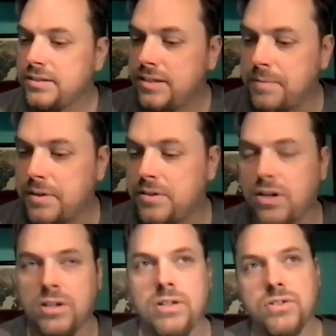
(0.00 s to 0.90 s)
I mean,
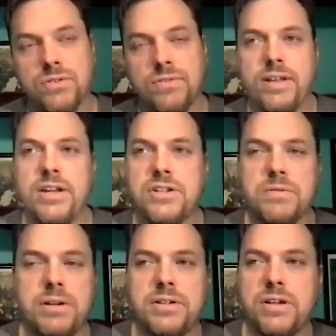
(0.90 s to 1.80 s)
talking cost of inflation,
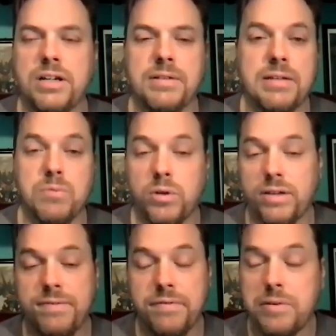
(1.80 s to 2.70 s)
where you talking like more
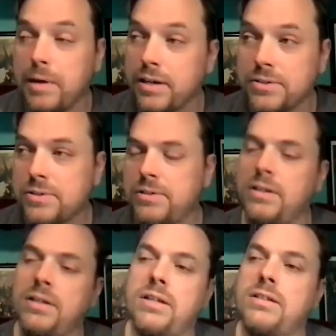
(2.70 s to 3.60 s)
like $50?
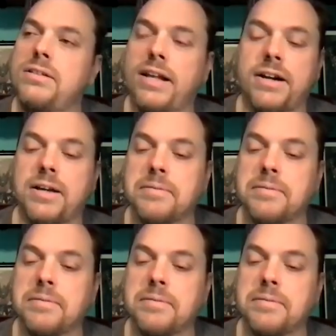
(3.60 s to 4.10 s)
I don't know.